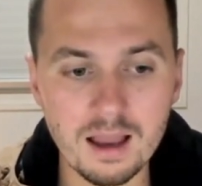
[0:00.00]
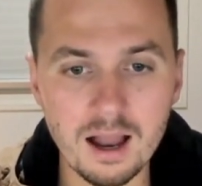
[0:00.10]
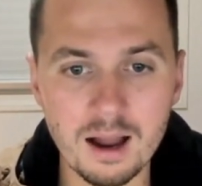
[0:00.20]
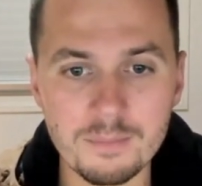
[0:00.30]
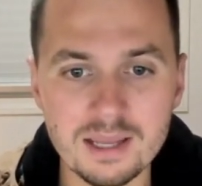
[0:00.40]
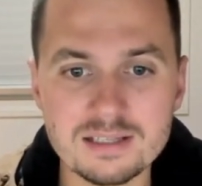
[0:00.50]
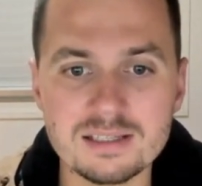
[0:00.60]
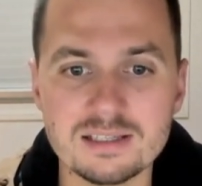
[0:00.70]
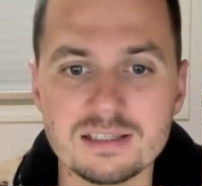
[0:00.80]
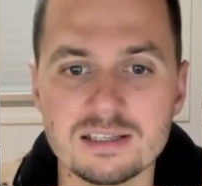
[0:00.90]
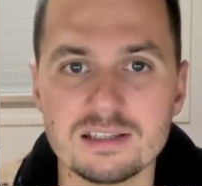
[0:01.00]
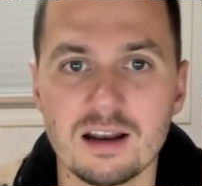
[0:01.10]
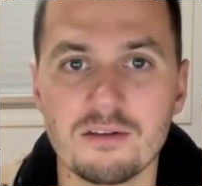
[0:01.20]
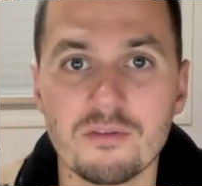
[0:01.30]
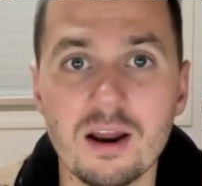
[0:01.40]
um, instances that
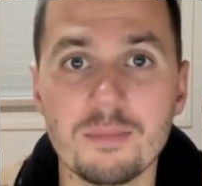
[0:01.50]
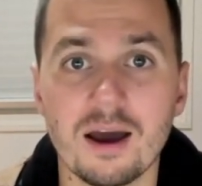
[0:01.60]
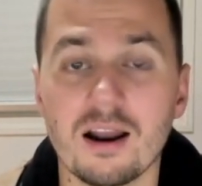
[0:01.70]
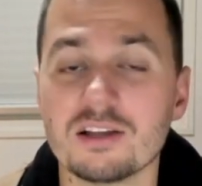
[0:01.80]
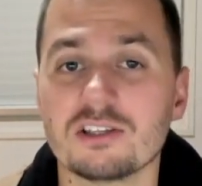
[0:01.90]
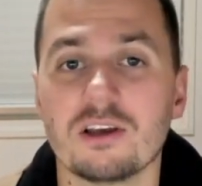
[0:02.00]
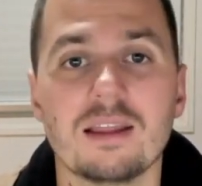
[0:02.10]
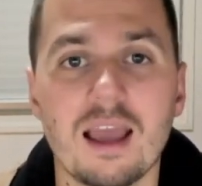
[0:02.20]
I've read about. I certainly